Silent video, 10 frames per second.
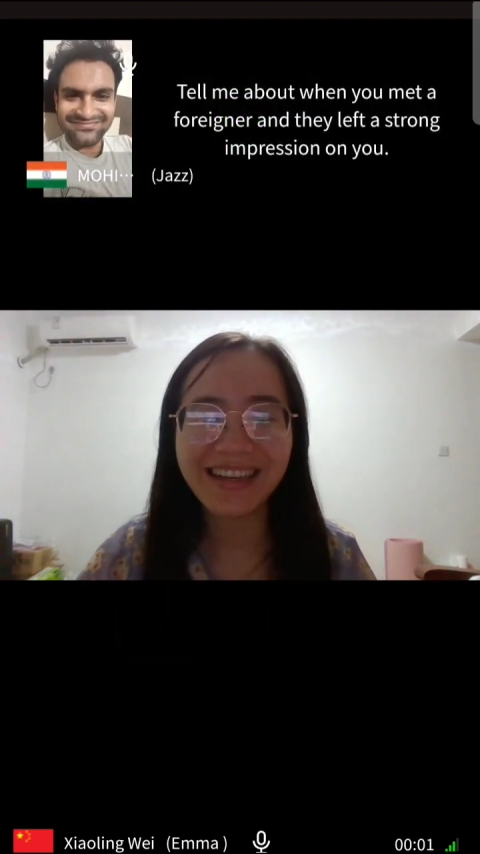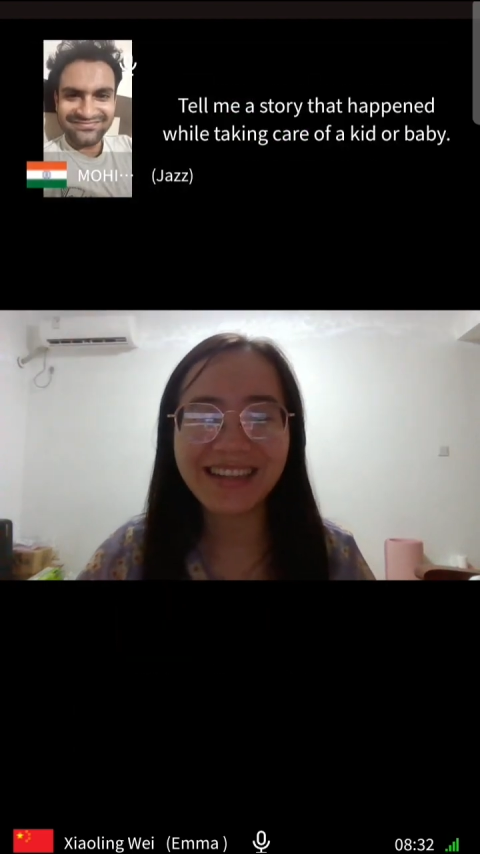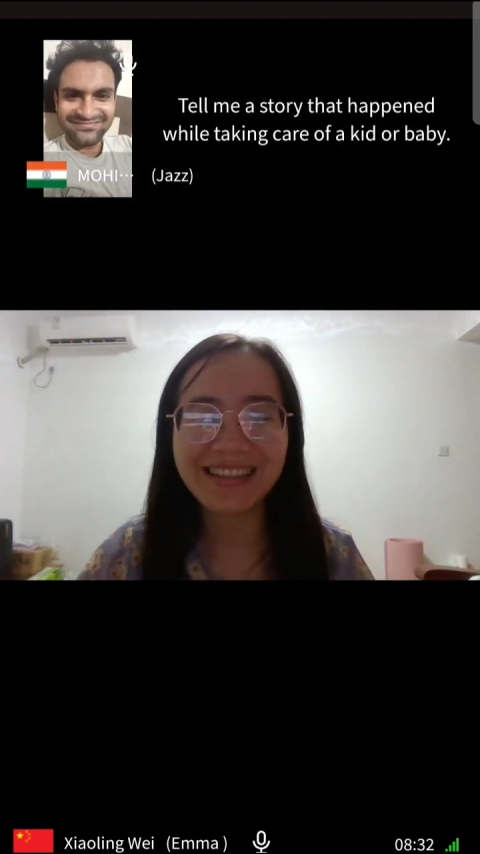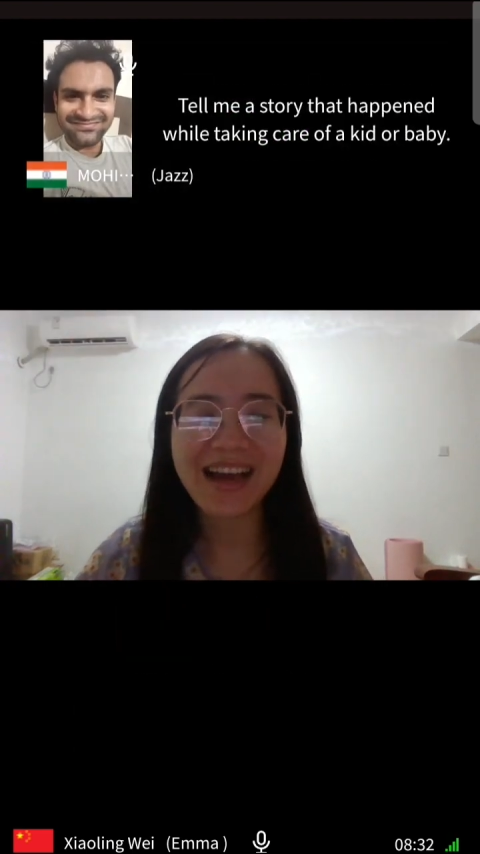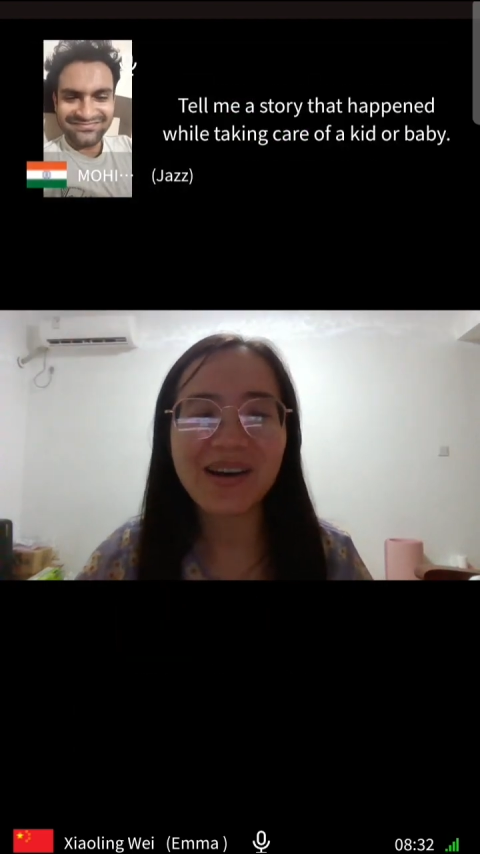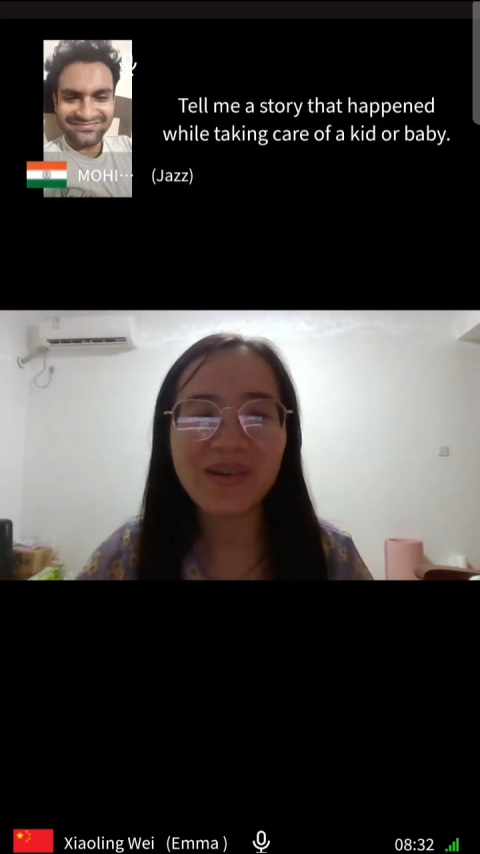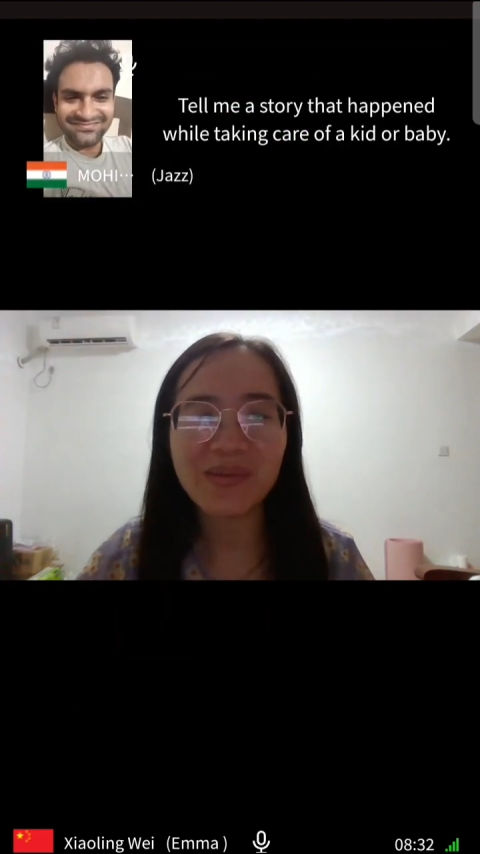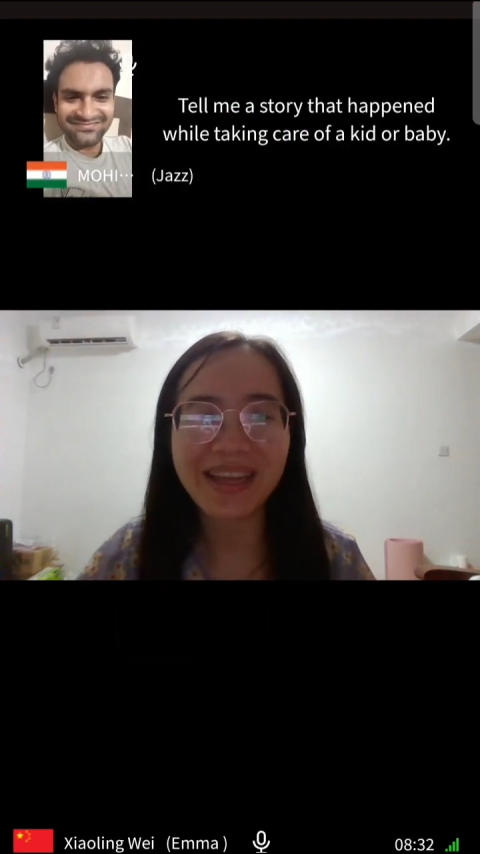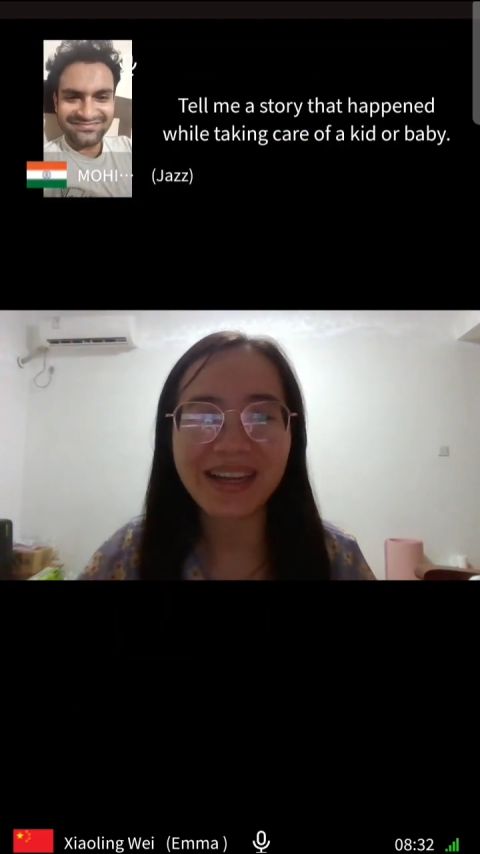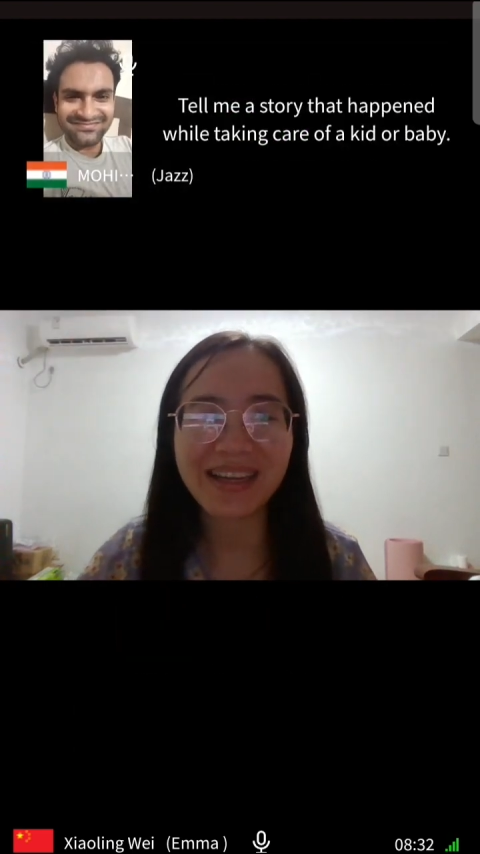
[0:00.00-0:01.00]
Now
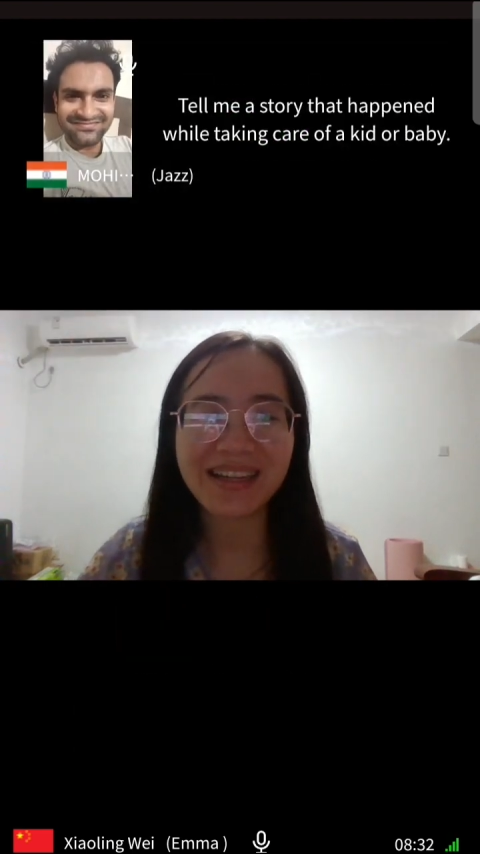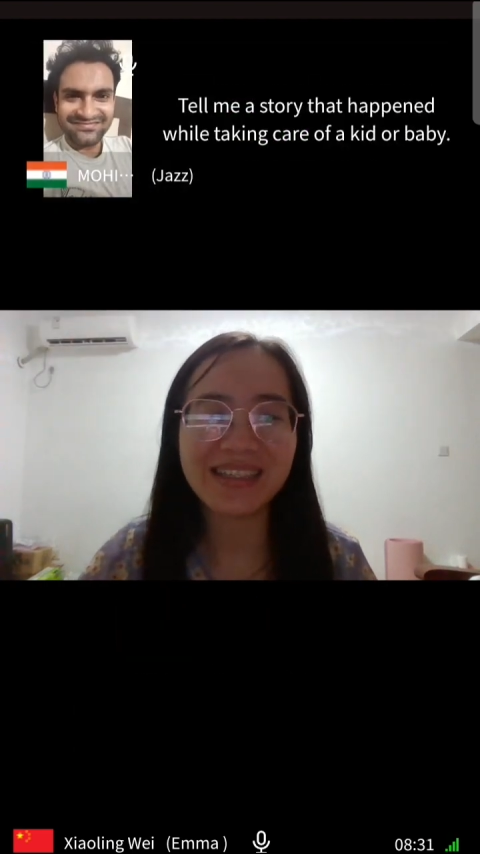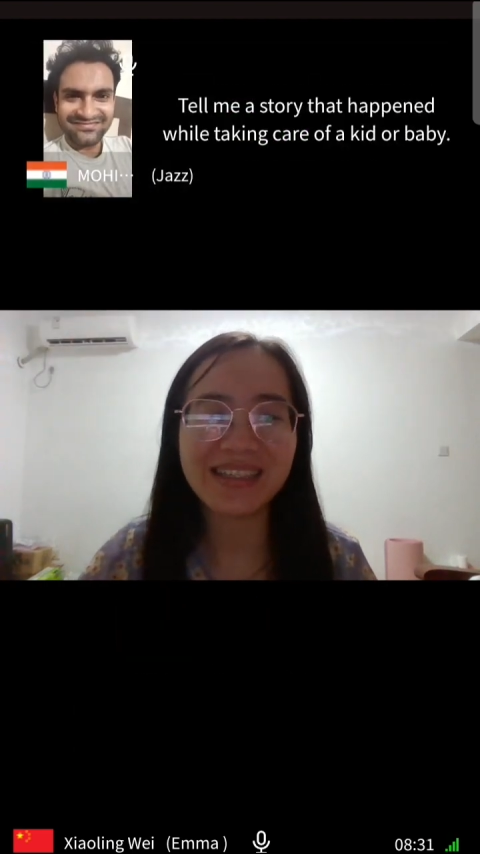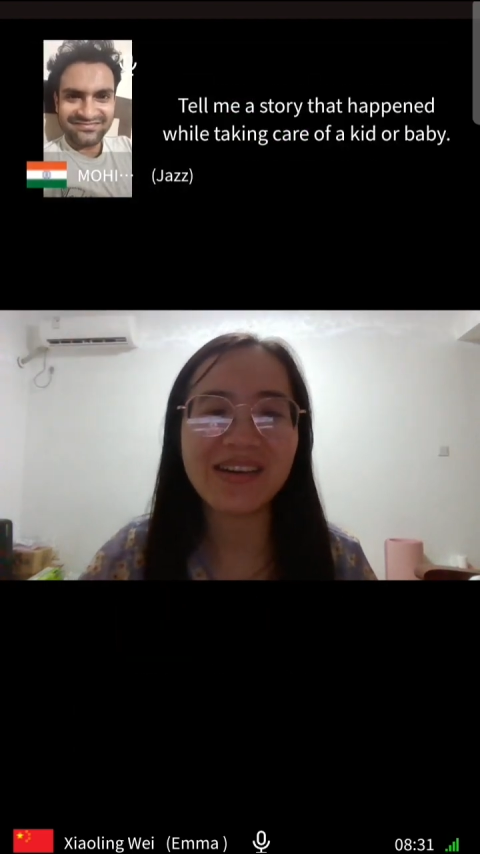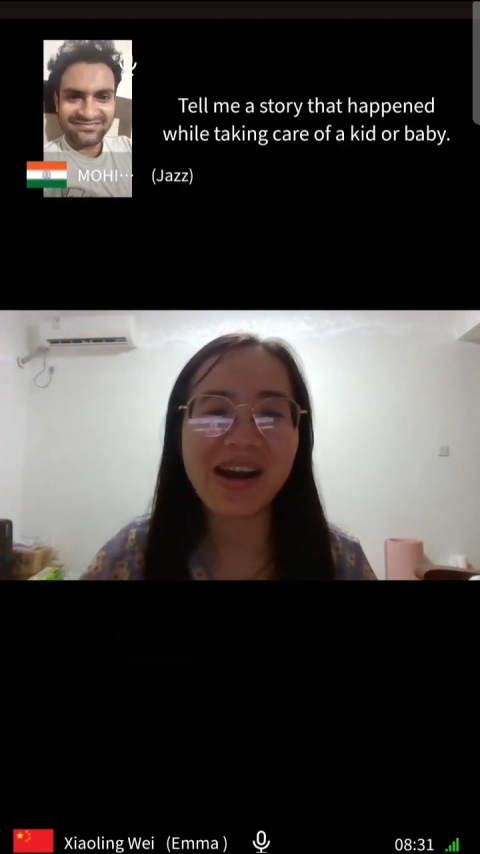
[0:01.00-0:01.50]
we can continue